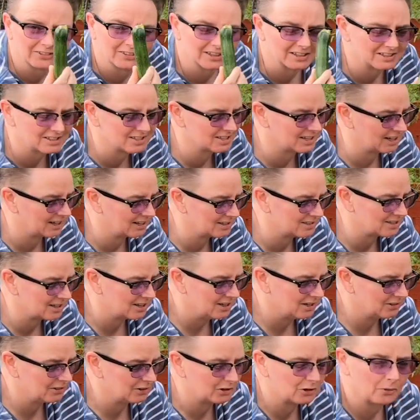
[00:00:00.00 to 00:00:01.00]
they're this size,
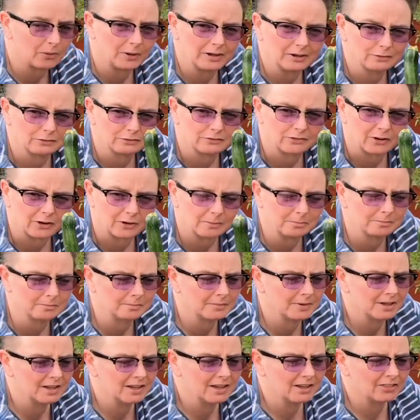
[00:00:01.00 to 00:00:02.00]
they're quite firm.
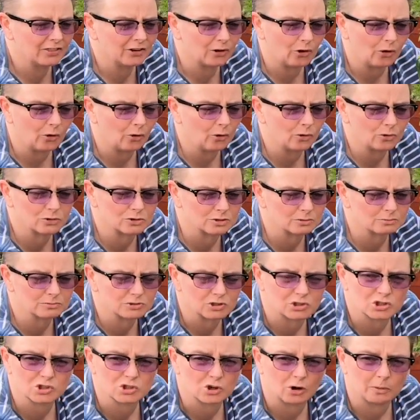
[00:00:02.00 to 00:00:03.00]
They're awesome,
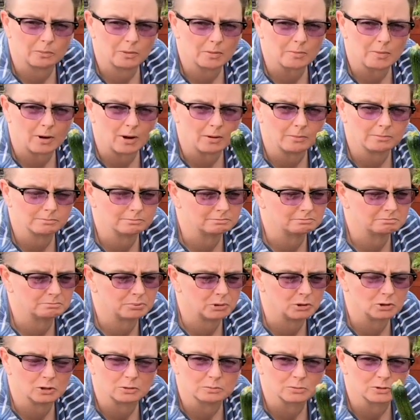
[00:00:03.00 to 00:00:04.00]
just chop them up and
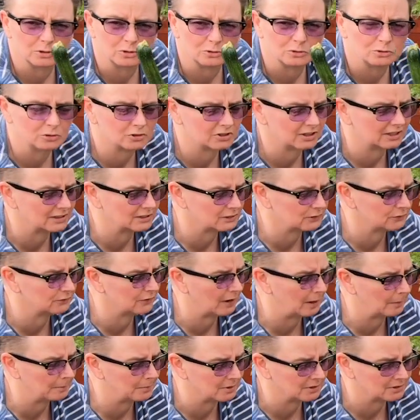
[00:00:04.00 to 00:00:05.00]
put them through things,
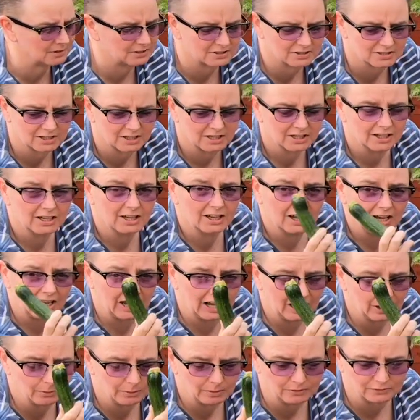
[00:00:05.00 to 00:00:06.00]
fabulous.
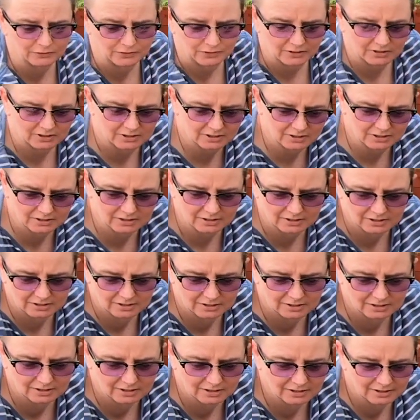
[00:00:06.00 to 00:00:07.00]
However,
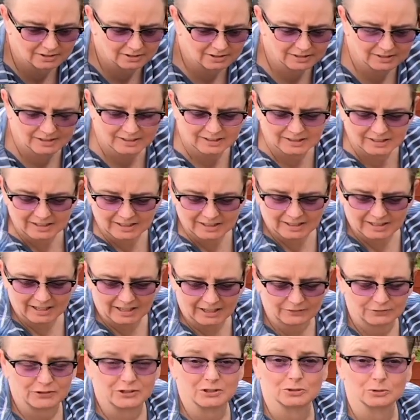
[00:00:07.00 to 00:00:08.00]

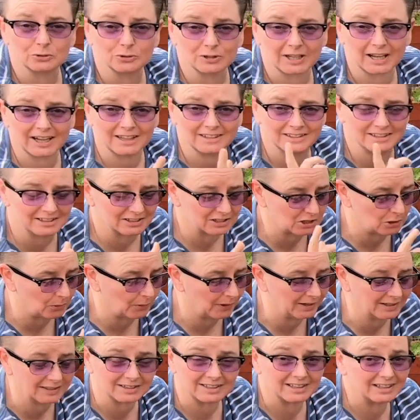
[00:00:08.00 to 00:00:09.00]
if you don't get in there
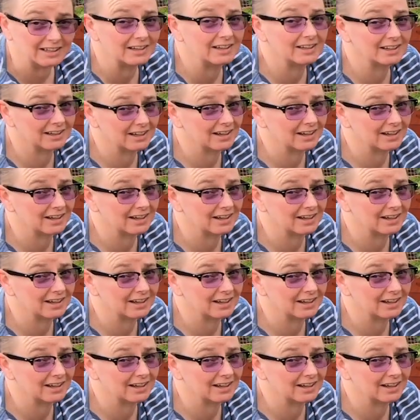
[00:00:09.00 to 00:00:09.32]
quickly,